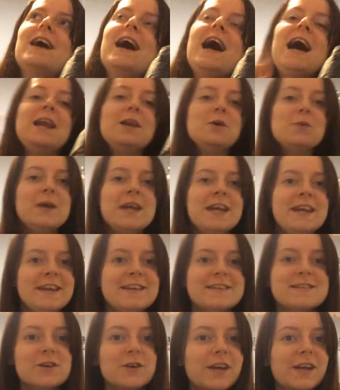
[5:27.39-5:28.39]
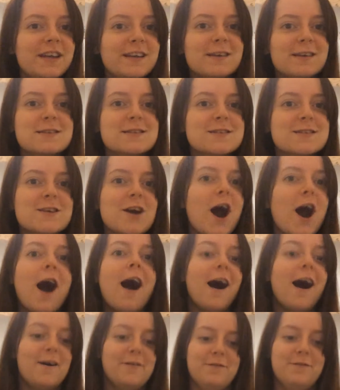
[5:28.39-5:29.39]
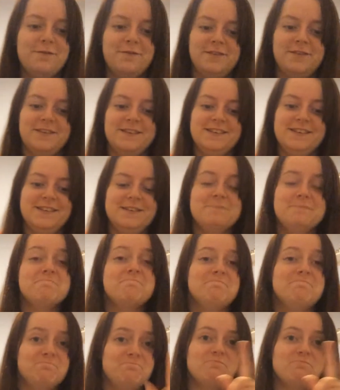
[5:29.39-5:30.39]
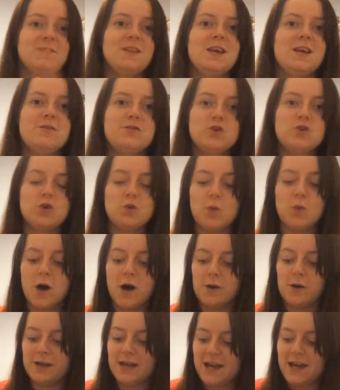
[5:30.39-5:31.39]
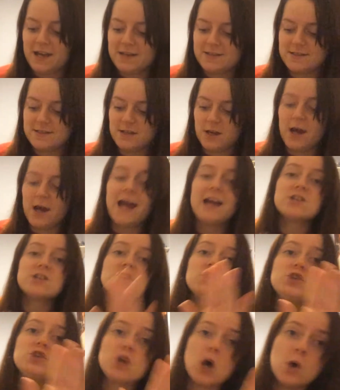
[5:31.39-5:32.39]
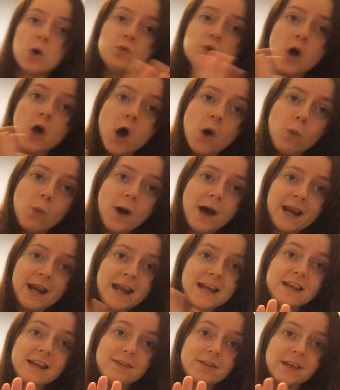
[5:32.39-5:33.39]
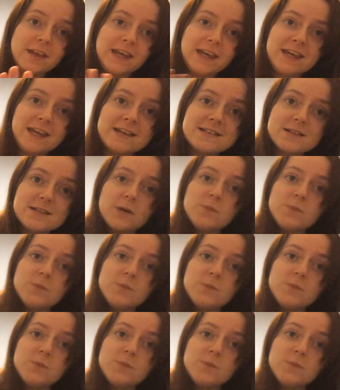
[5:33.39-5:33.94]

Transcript: A Halloween-y looking scarf. I took a wild guess. I actually don't know what anything is.